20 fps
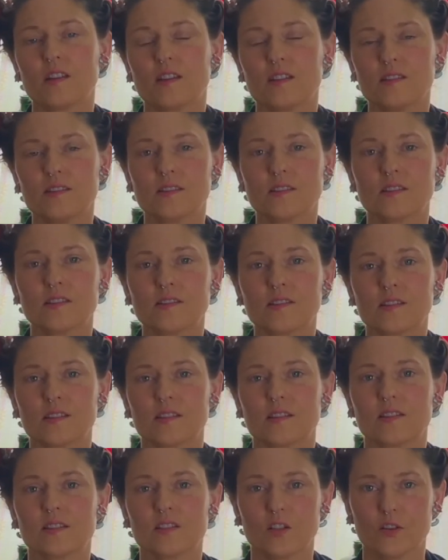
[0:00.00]

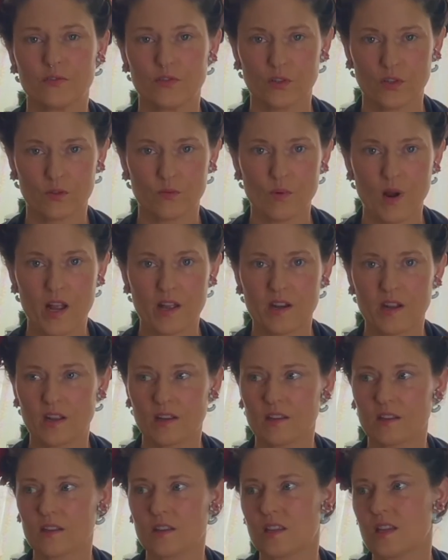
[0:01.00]
instances of good
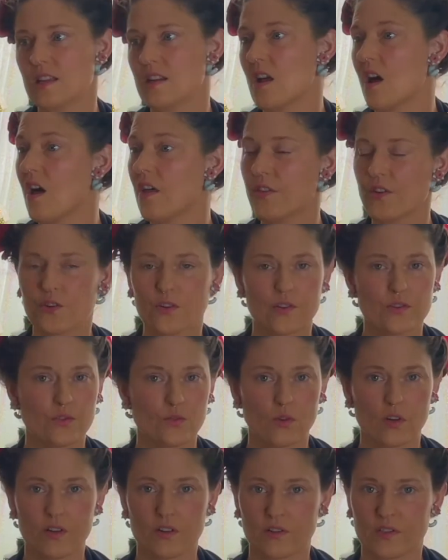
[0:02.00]
writing in others
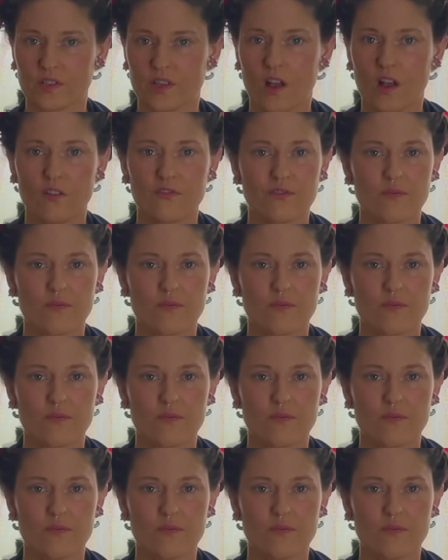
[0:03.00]
or yourself.